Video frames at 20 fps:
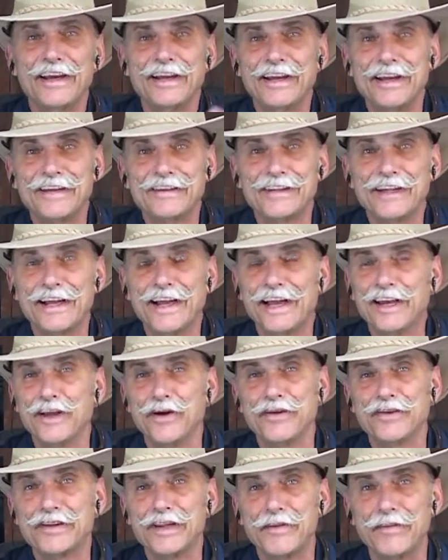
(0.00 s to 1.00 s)
Next thing I
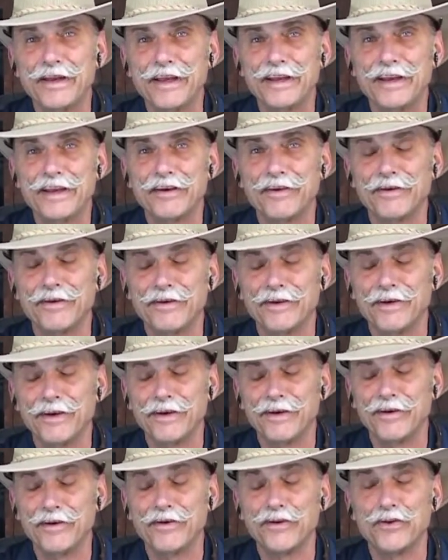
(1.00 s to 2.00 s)
know is coming in here,
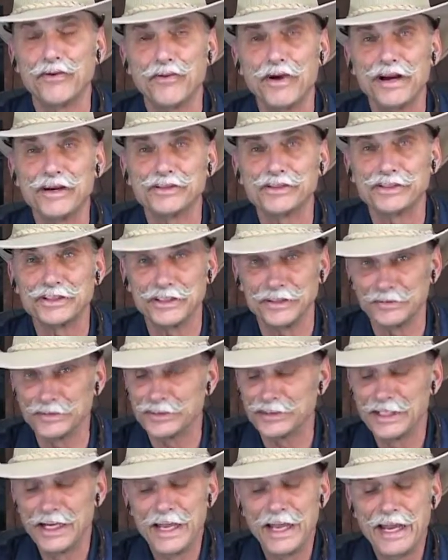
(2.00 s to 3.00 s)
here on a wrecker
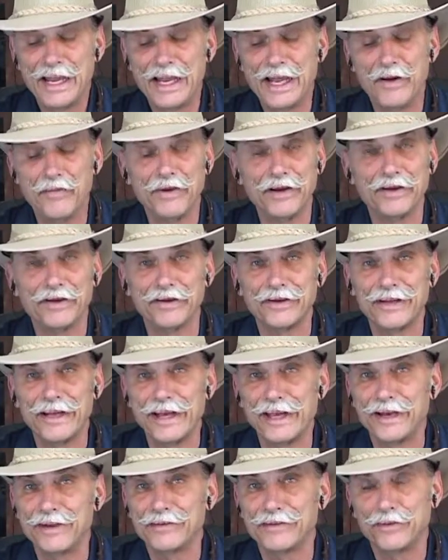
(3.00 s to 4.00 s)
service and we look
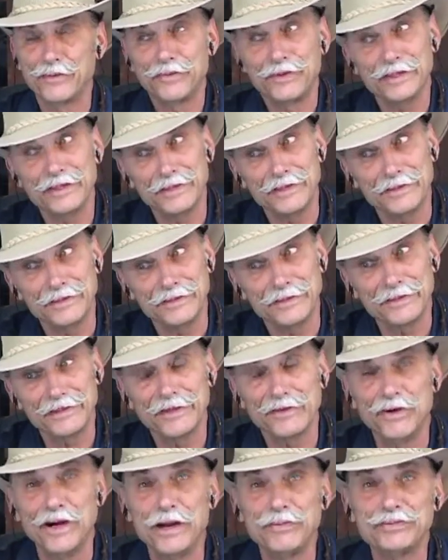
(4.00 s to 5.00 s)
at it and say, well,
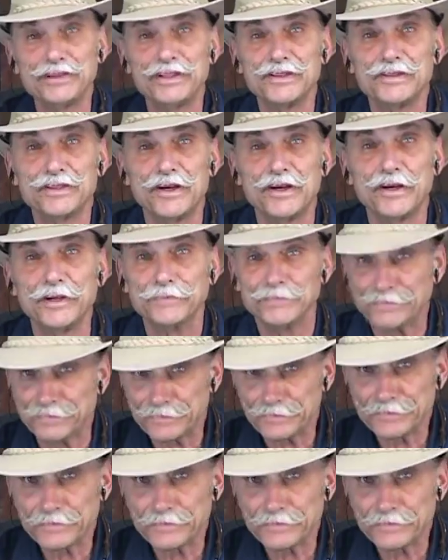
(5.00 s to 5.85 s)
your options are